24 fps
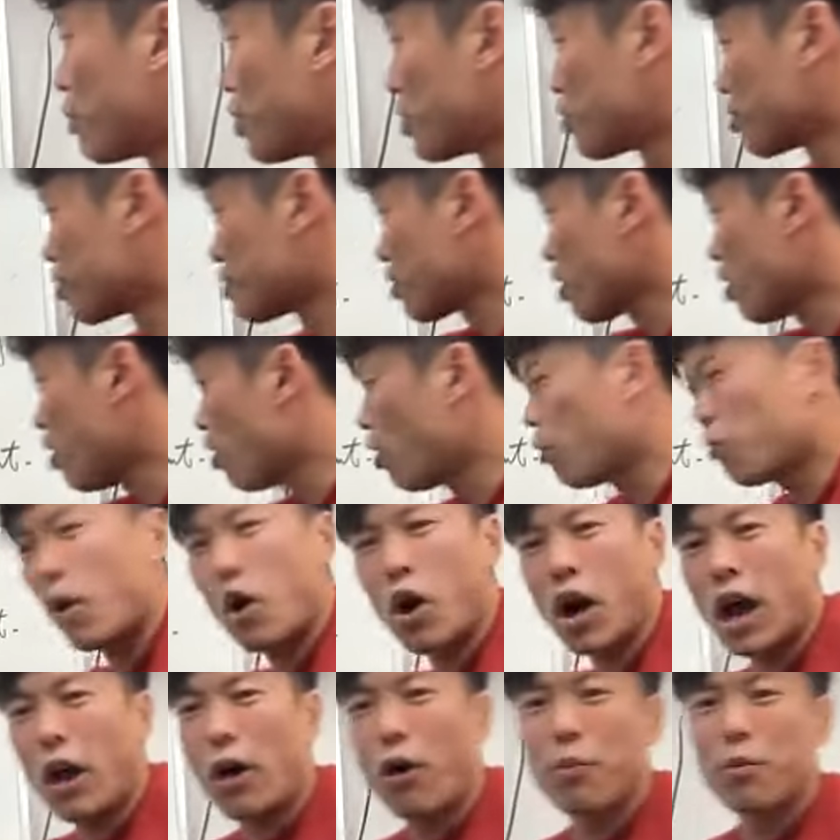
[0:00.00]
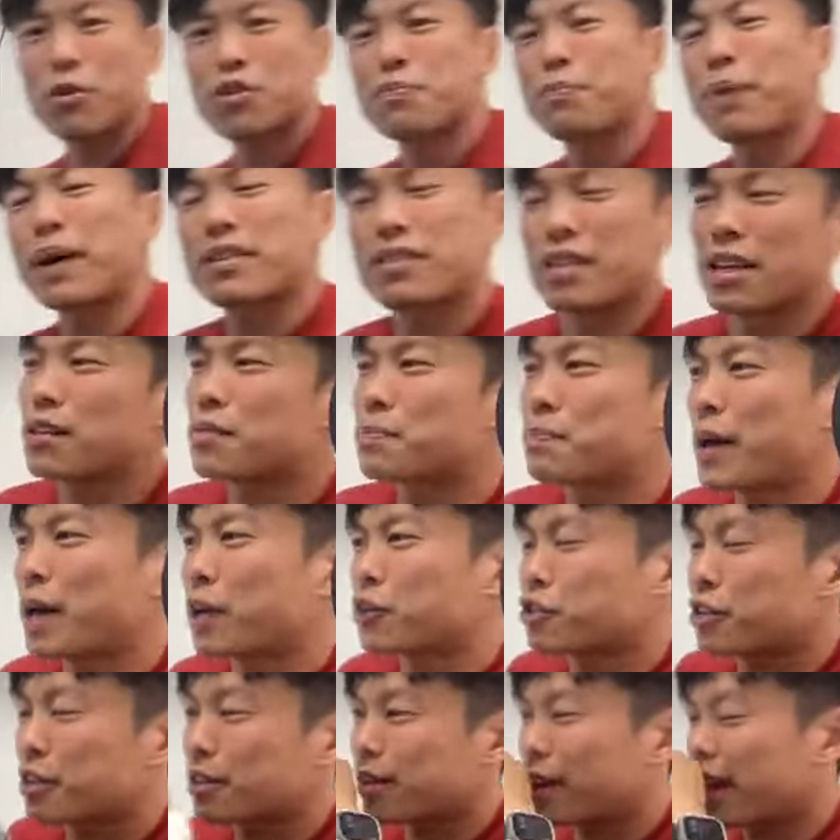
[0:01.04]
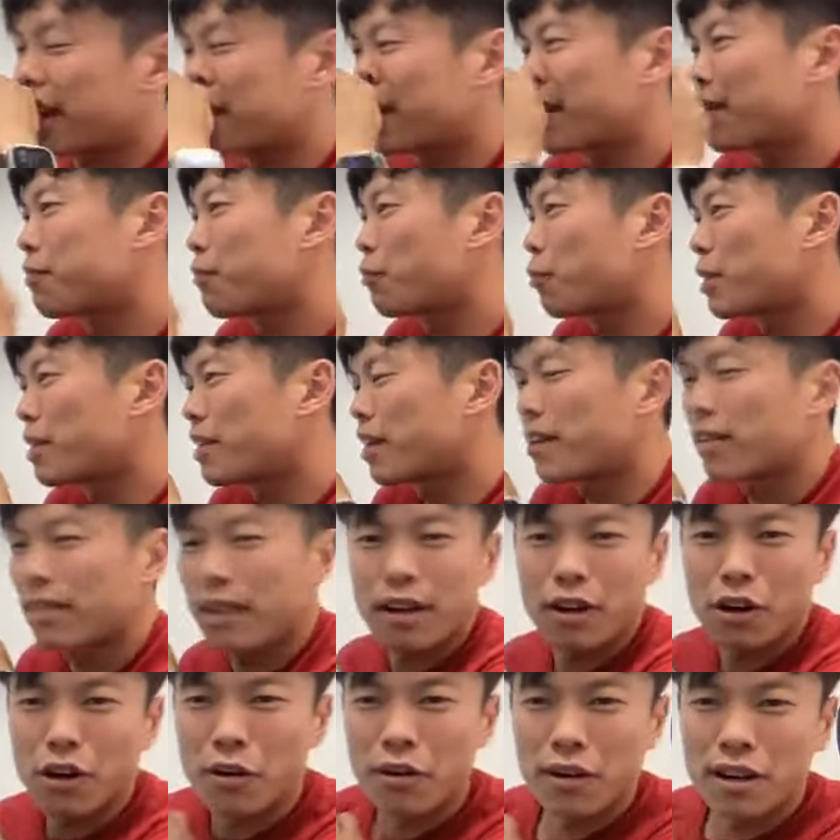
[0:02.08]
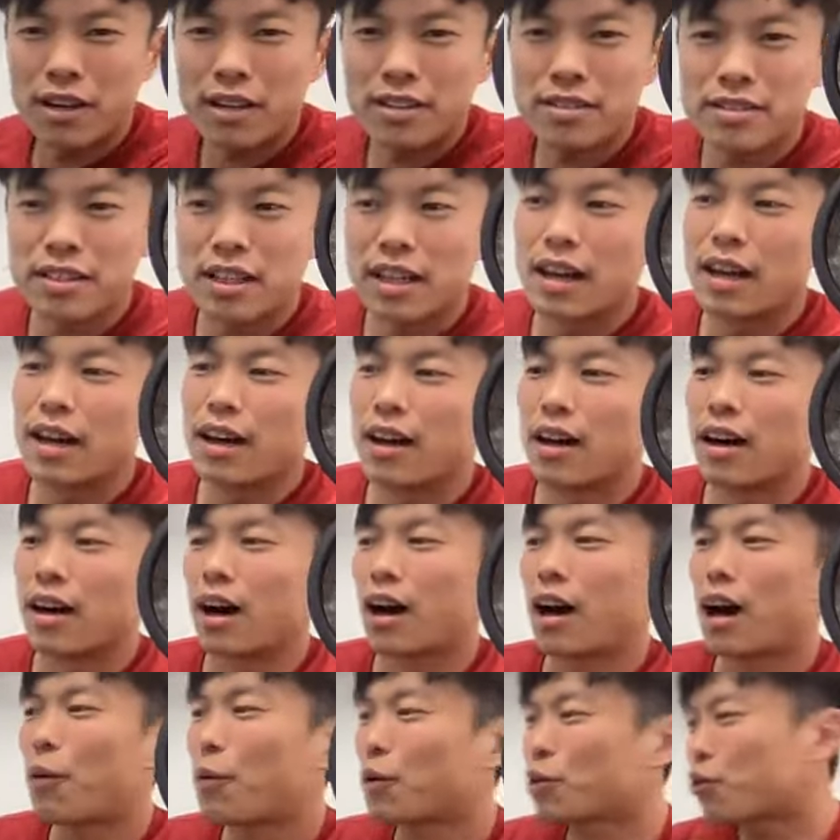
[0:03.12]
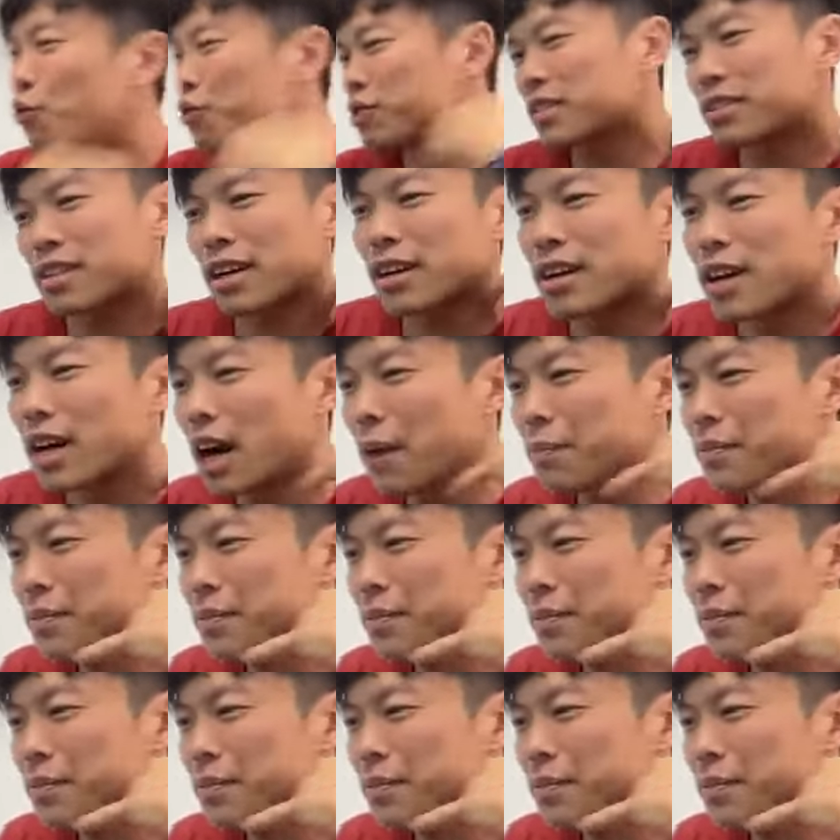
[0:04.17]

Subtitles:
just, oh, I almost passed inspection. And when they call us, I want to order some cups.